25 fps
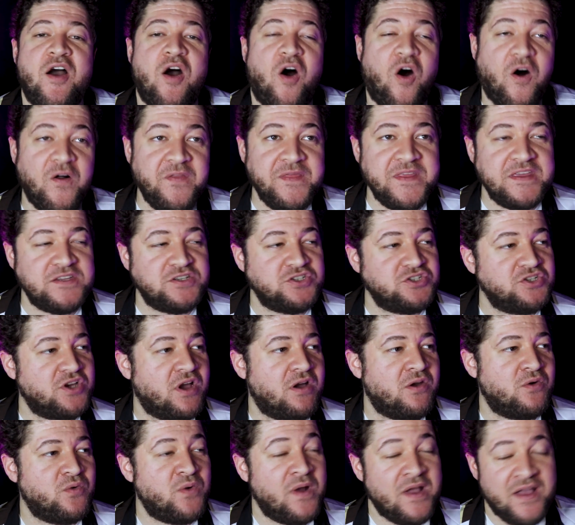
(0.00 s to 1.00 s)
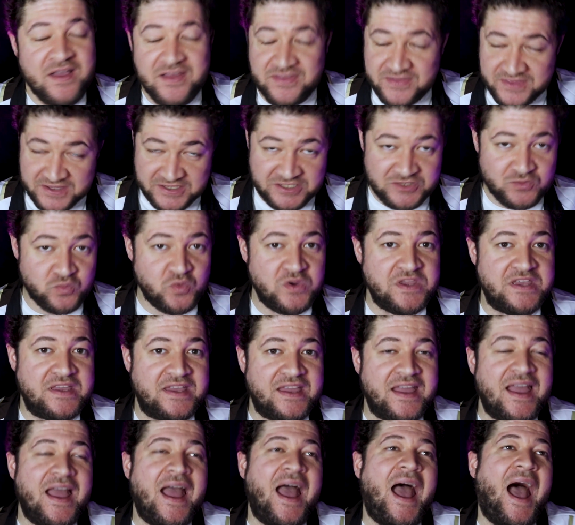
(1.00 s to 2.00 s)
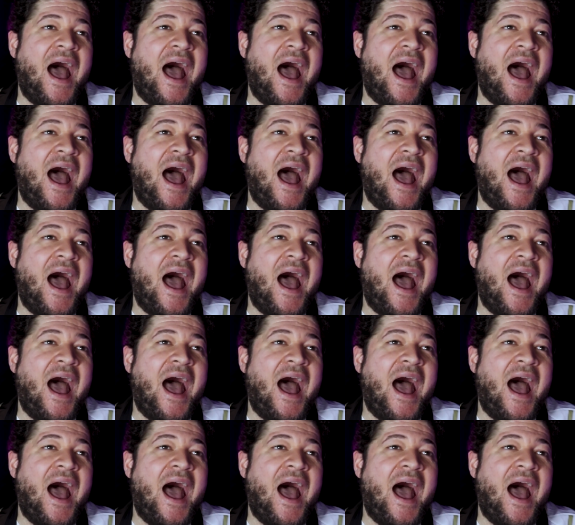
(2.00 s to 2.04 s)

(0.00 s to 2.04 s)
on this show this week.